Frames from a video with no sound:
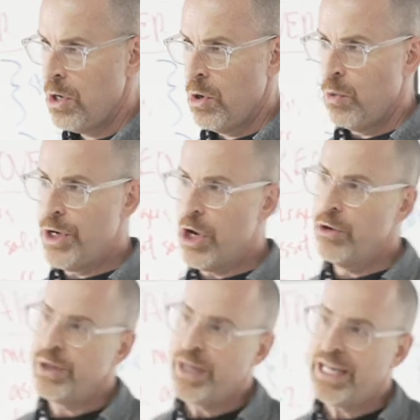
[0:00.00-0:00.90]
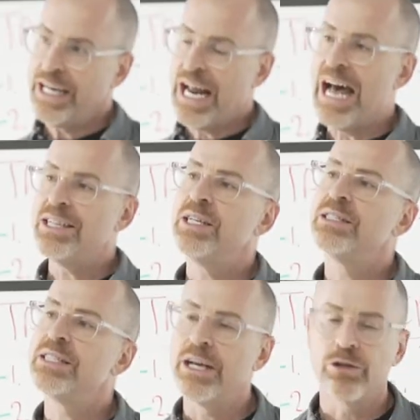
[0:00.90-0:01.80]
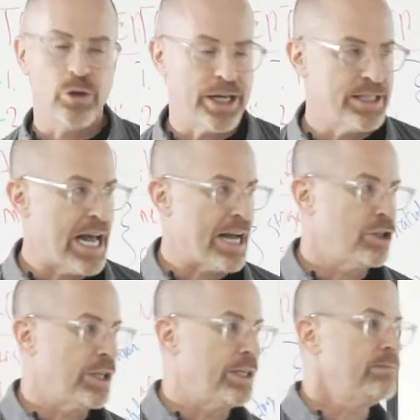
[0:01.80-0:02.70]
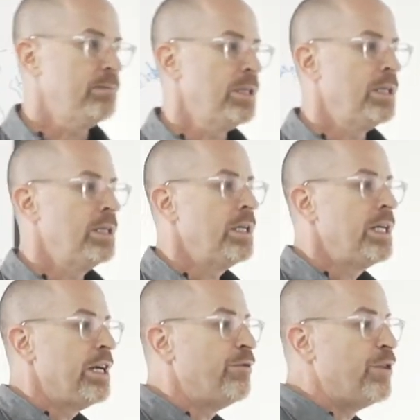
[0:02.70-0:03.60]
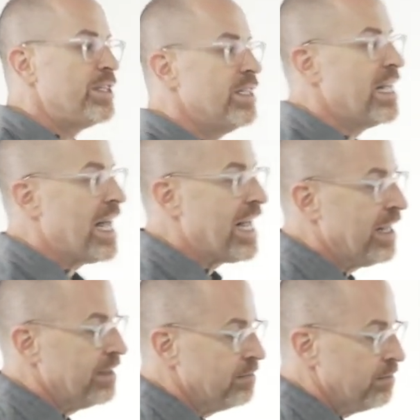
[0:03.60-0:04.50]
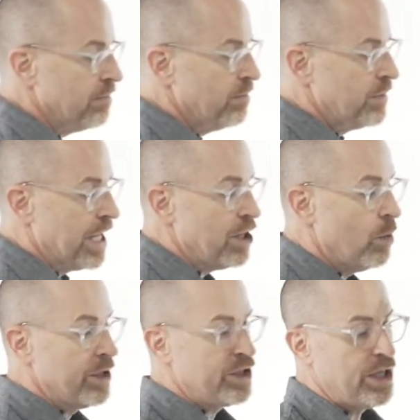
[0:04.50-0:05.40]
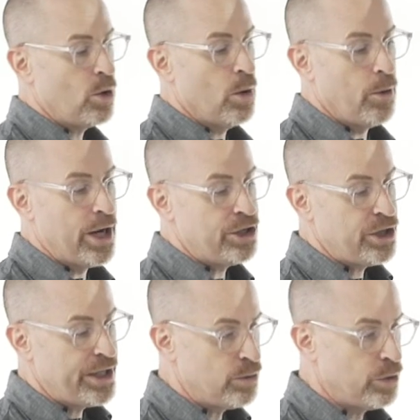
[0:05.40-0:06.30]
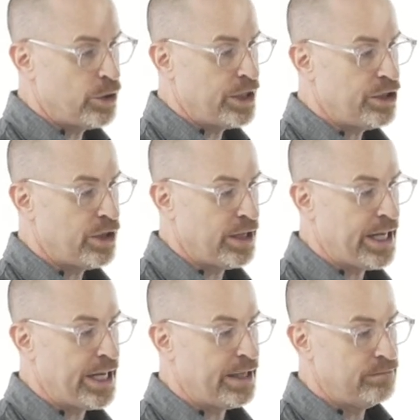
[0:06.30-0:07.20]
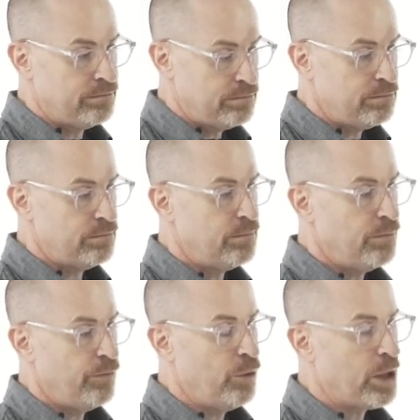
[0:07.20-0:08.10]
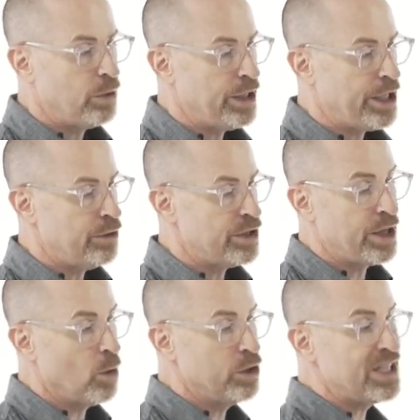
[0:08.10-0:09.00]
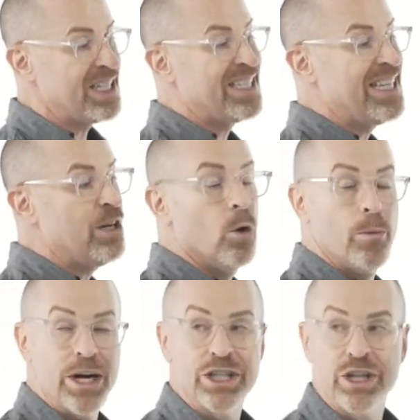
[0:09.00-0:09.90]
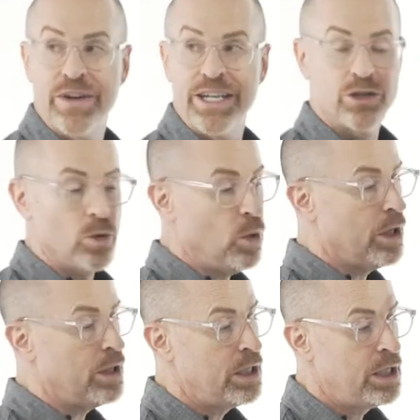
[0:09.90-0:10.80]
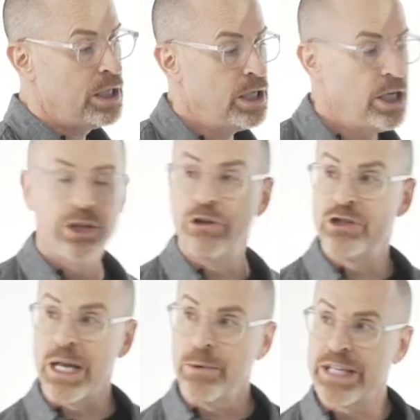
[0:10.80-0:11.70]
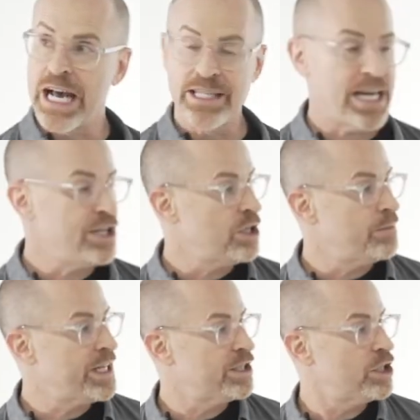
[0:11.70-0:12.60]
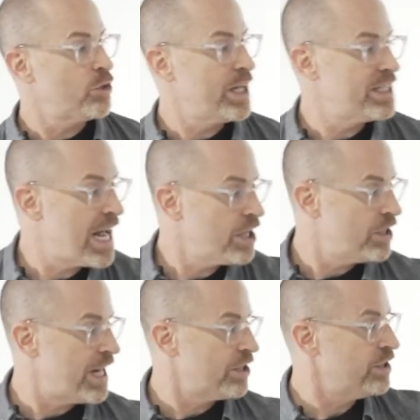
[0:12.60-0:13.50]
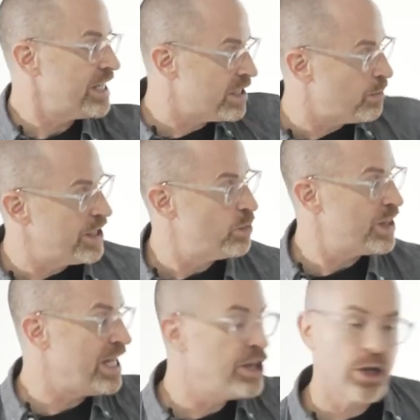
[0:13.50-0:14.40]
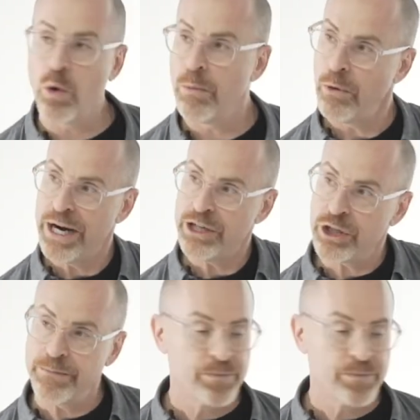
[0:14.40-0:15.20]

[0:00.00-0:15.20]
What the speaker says: We noted that in an asset sale transaction, if this is a Delaware C corporation, as we're traditionally and frequently using, or just a C corporation of any sort, there's double taxation because the transaction actually takes place within the corporation.